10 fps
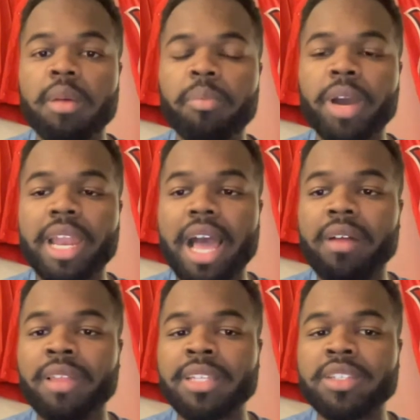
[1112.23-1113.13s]
But
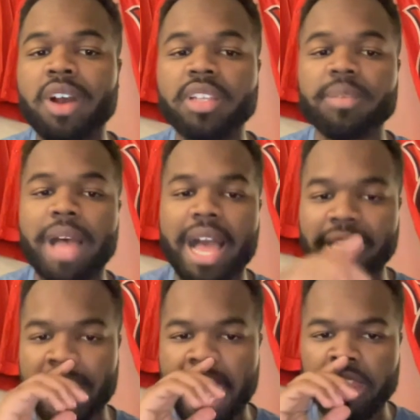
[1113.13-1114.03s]
let's talk some
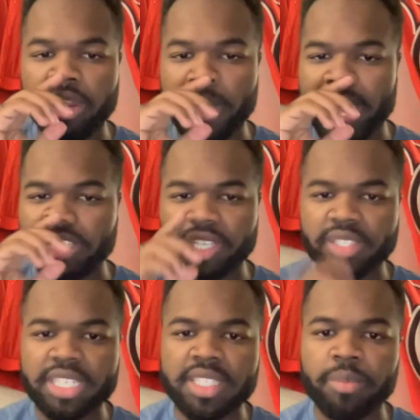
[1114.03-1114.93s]
hockey. A new NHL
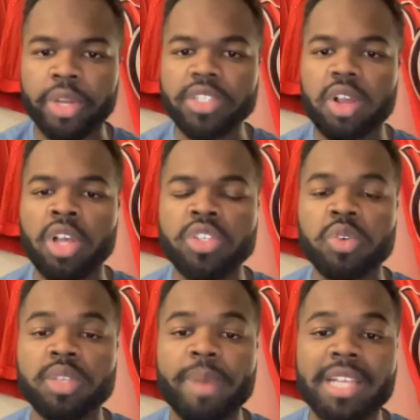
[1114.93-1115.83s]
season brings all
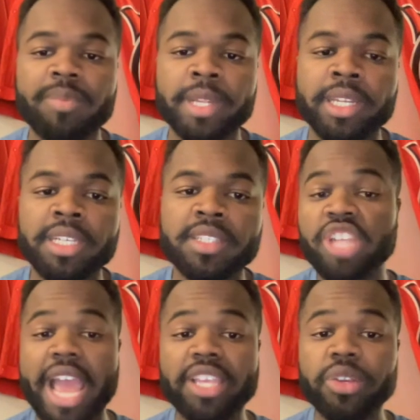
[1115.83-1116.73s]
sorts of possibilities.
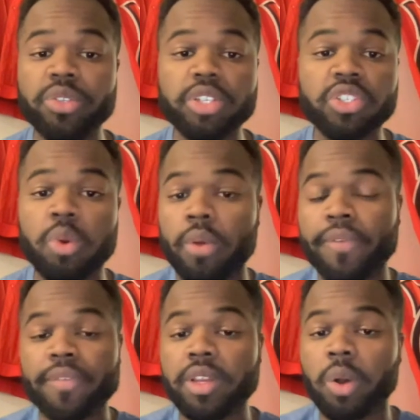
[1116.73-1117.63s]
Jack Hughes could score
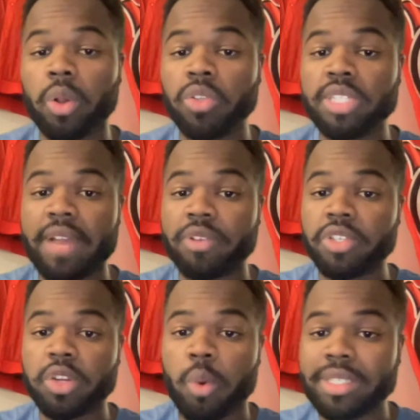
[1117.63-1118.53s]
50 goals, Devils
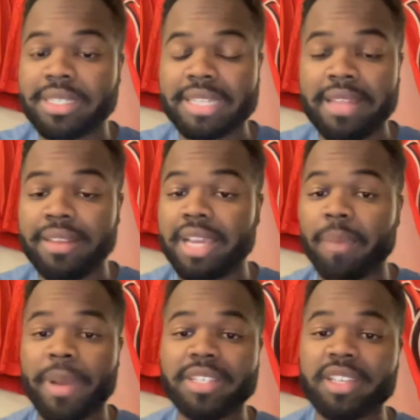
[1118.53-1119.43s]
could hoist the Stanley
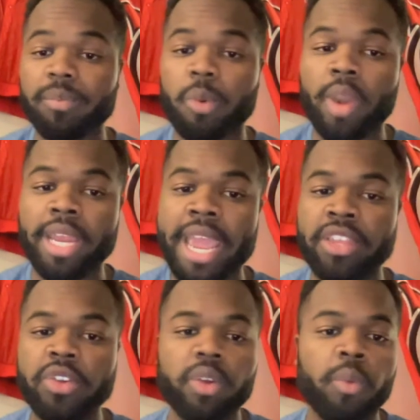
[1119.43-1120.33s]
Cup at some point,
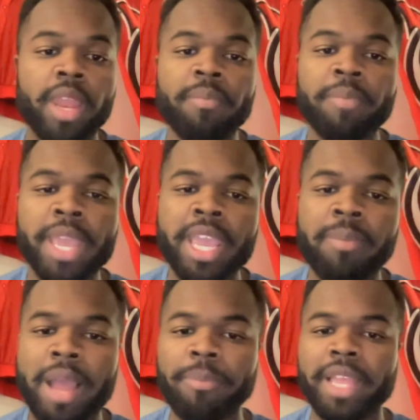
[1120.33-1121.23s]
and you could win big
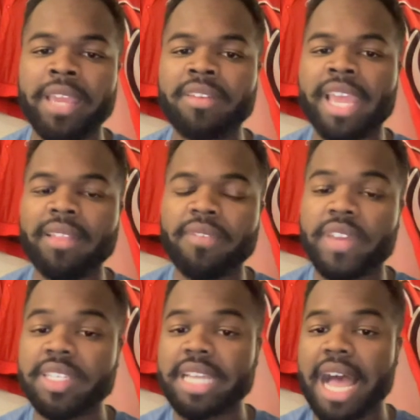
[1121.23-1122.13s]
by playing daily
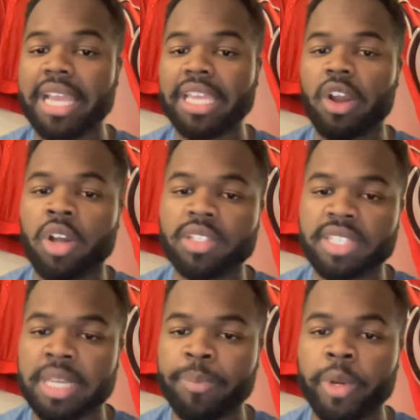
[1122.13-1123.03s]
fantasy hockey on
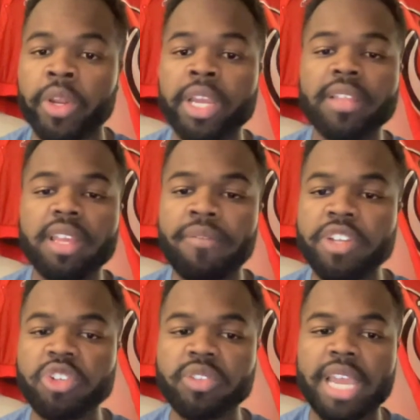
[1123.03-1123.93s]
Sleeper, the
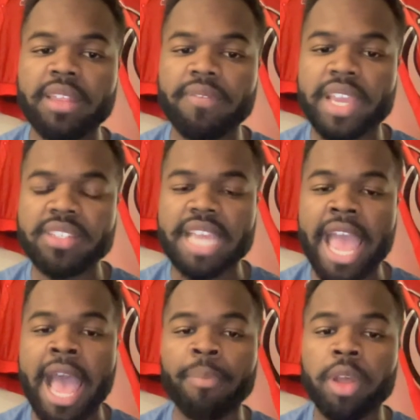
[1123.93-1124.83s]
official daily fantasy
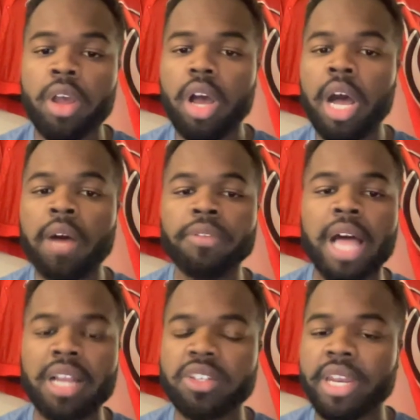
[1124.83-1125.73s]
app of
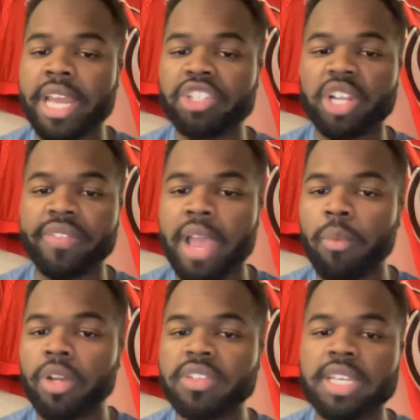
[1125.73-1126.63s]
Locked On NHL
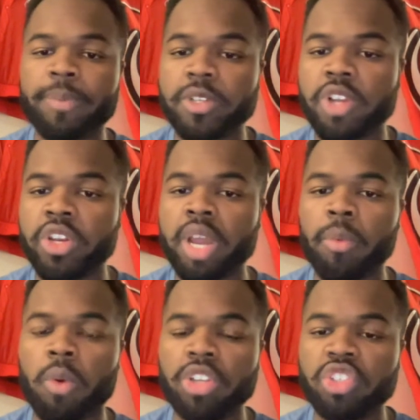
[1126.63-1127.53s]
Network. Sleeper is our number
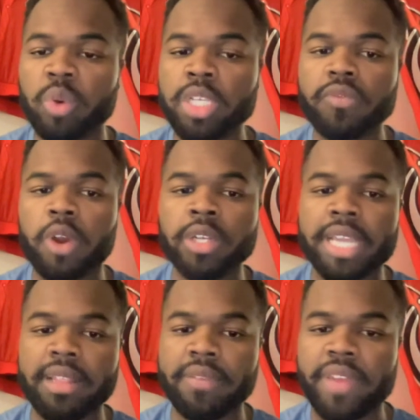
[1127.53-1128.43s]
one choice for our
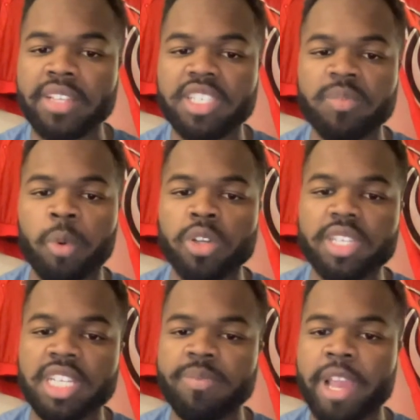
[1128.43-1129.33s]
daily fantasy sports,
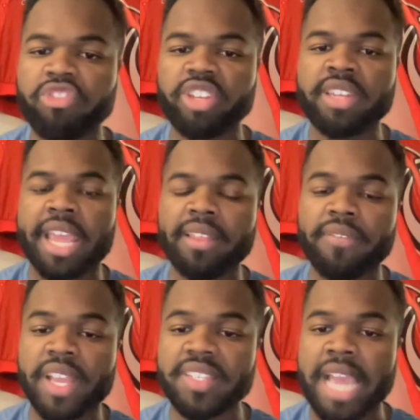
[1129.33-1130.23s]
especially daily
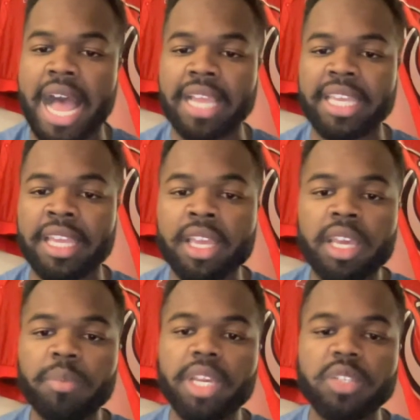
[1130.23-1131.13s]
fantasy hockey
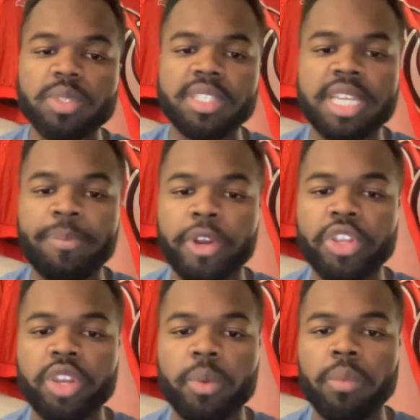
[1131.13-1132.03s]
because with Sleeper,
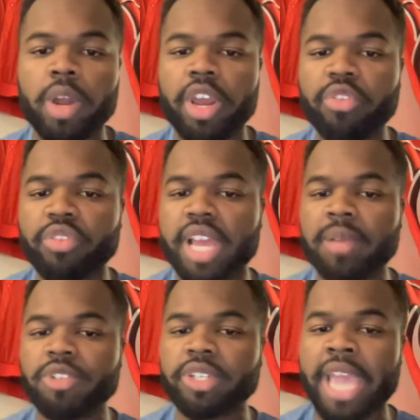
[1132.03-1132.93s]
you can win 100
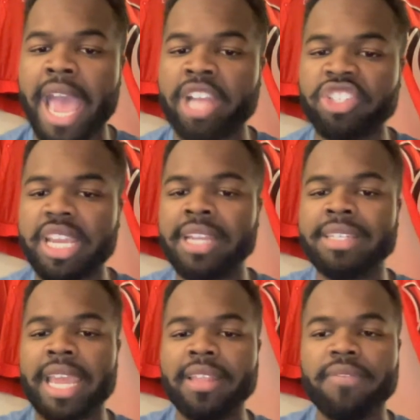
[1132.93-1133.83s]
times your cash in
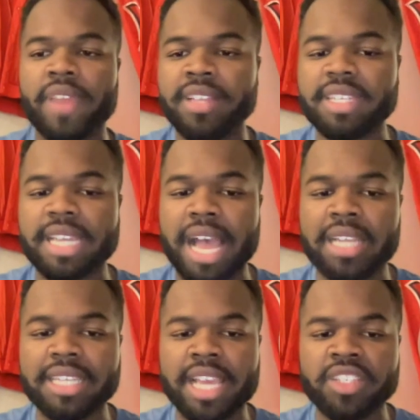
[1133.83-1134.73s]
daily fantasy
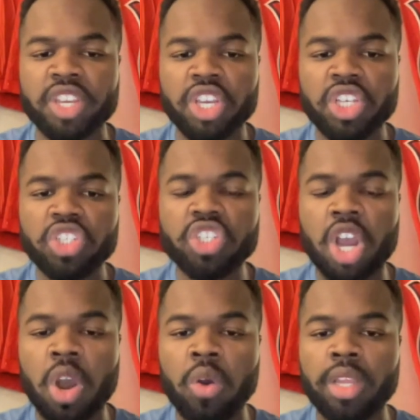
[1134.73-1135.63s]
contests.
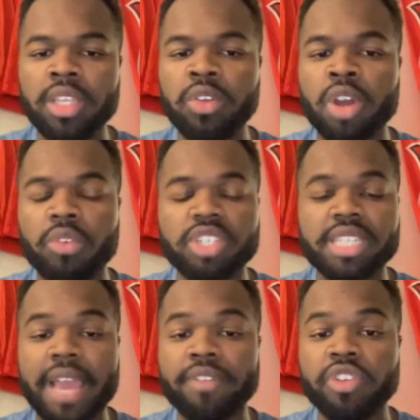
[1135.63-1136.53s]
So you don't just
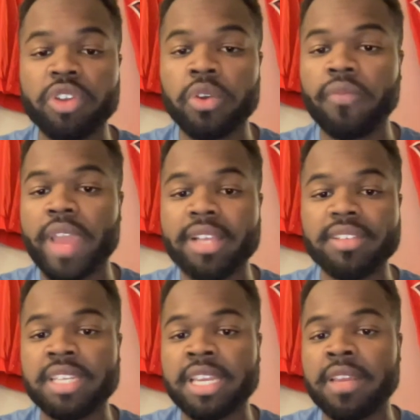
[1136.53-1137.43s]
have to do
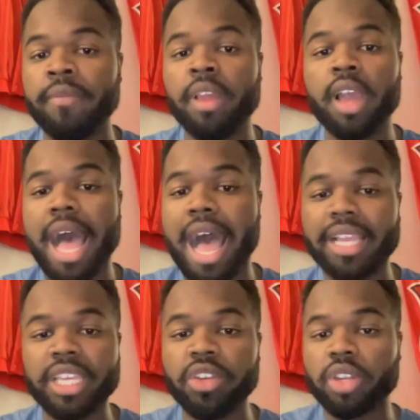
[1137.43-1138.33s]
fantasy
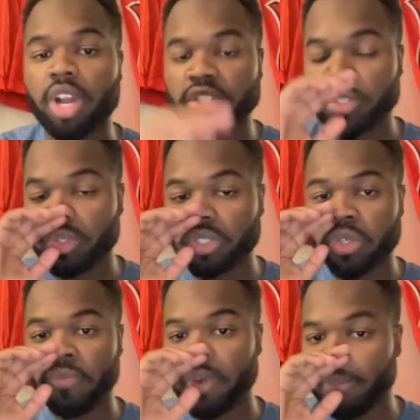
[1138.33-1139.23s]
hockey. You can also
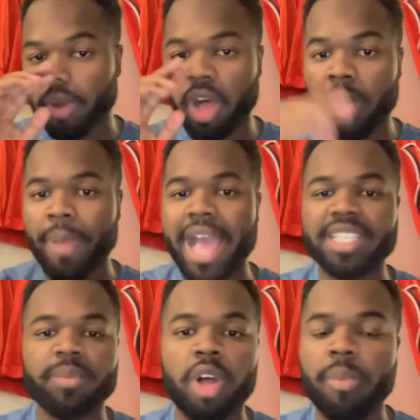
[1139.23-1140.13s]
do football,
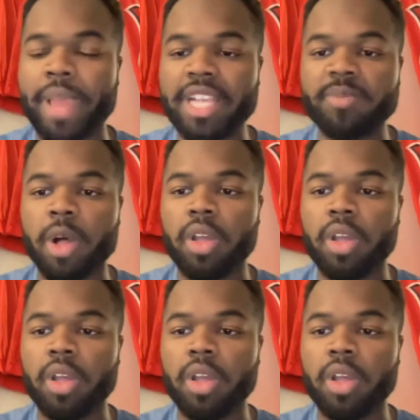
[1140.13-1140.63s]
basketball, baseball,